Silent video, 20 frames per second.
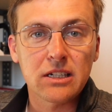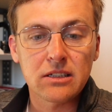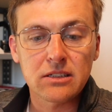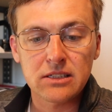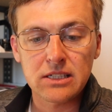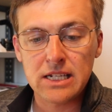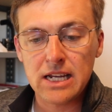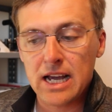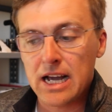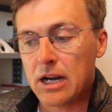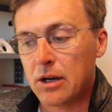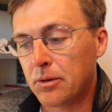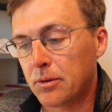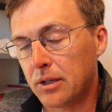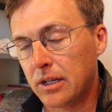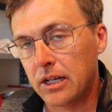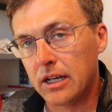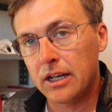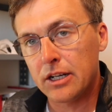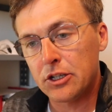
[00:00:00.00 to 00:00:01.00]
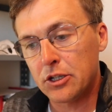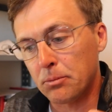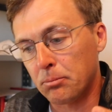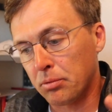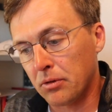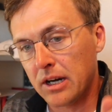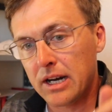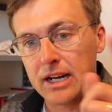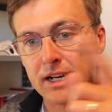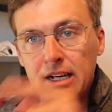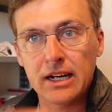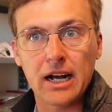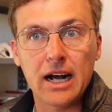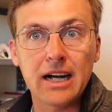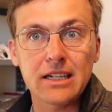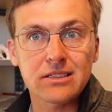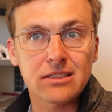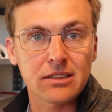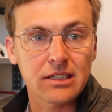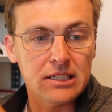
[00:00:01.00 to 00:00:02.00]
to see how your brain
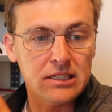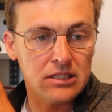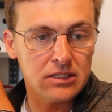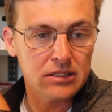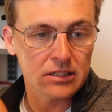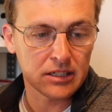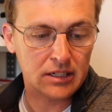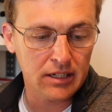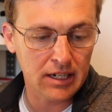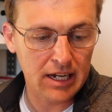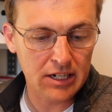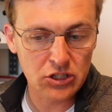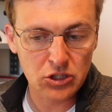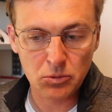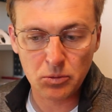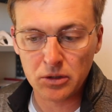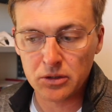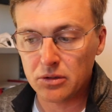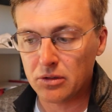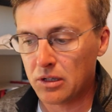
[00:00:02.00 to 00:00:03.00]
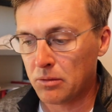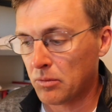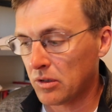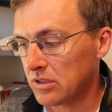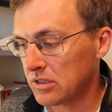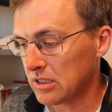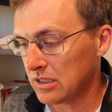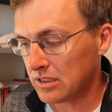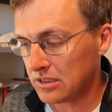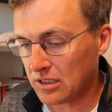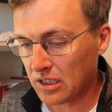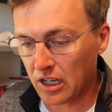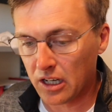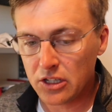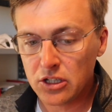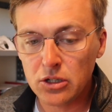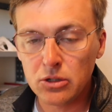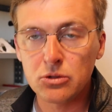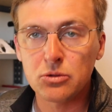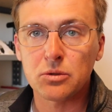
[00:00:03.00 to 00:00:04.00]
oscillates as you work through the emergency. This is an
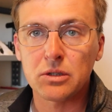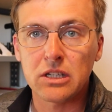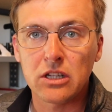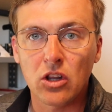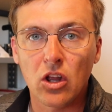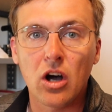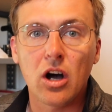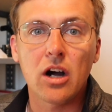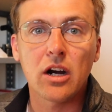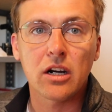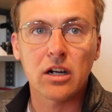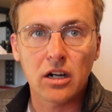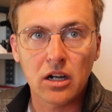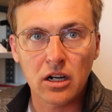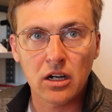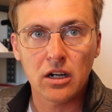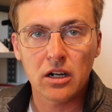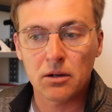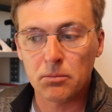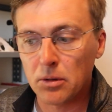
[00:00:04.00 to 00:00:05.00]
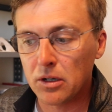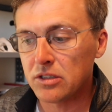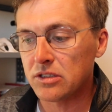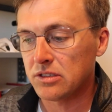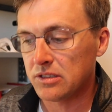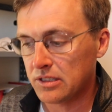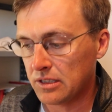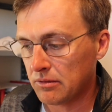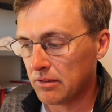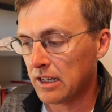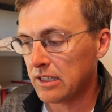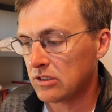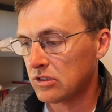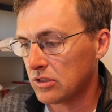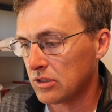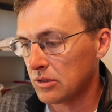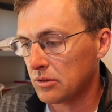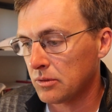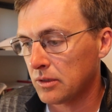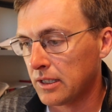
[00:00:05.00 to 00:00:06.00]
unusually long emergency, right?
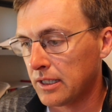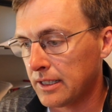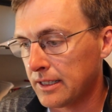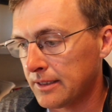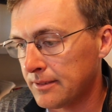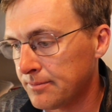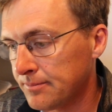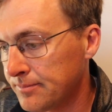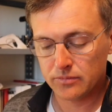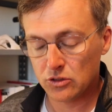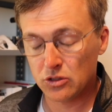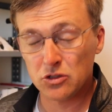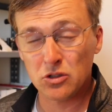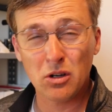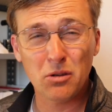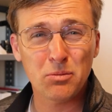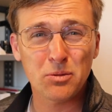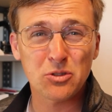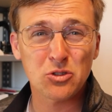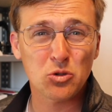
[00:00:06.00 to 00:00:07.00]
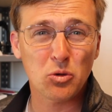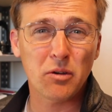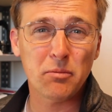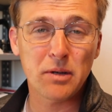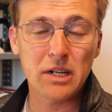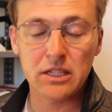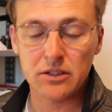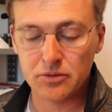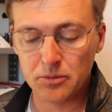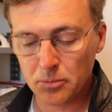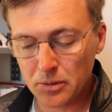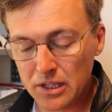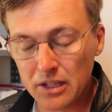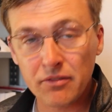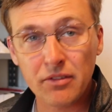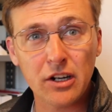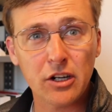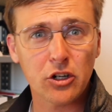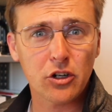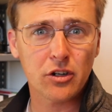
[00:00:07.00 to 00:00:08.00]
So it's almost 12 minutes from when the
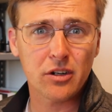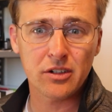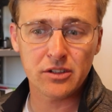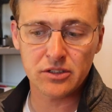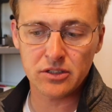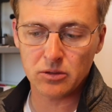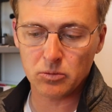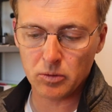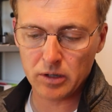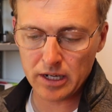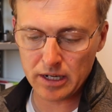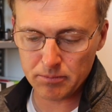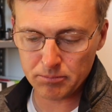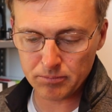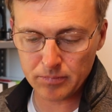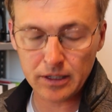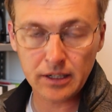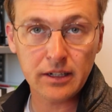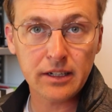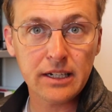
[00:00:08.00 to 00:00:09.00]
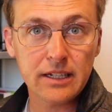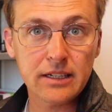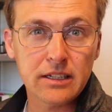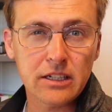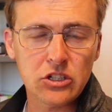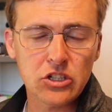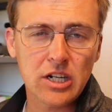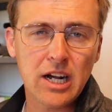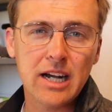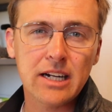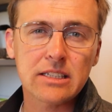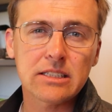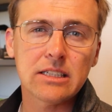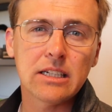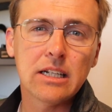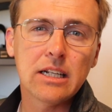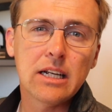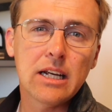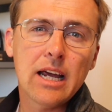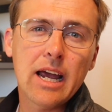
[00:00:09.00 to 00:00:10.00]
event occurred to when I'm in the chocks
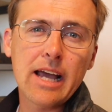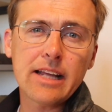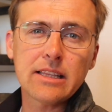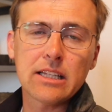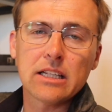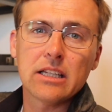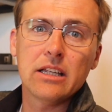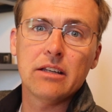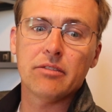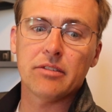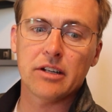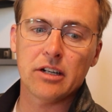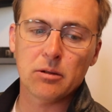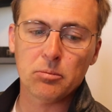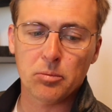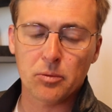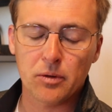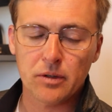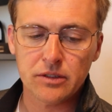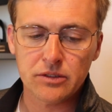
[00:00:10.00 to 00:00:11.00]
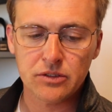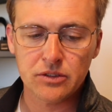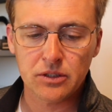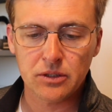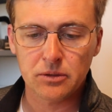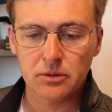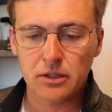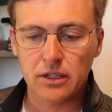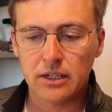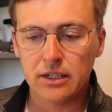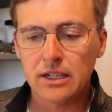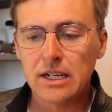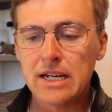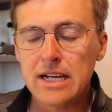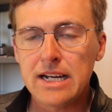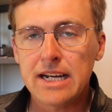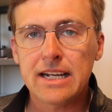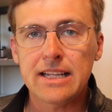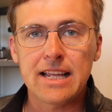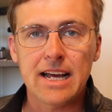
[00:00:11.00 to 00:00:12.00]
at the Cleveland airport. So
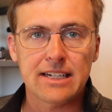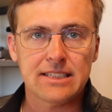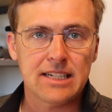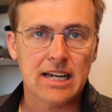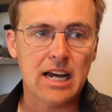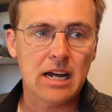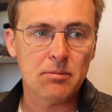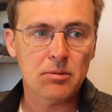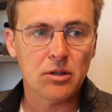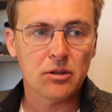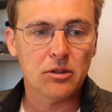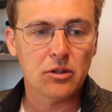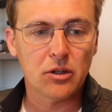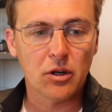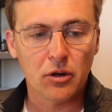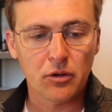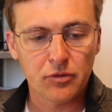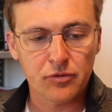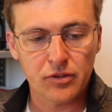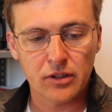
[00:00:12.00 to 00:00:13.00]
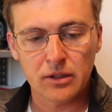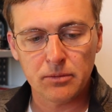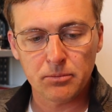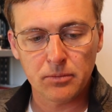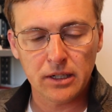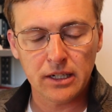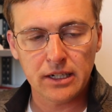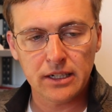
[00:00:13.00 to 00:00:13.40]
in that time, you go from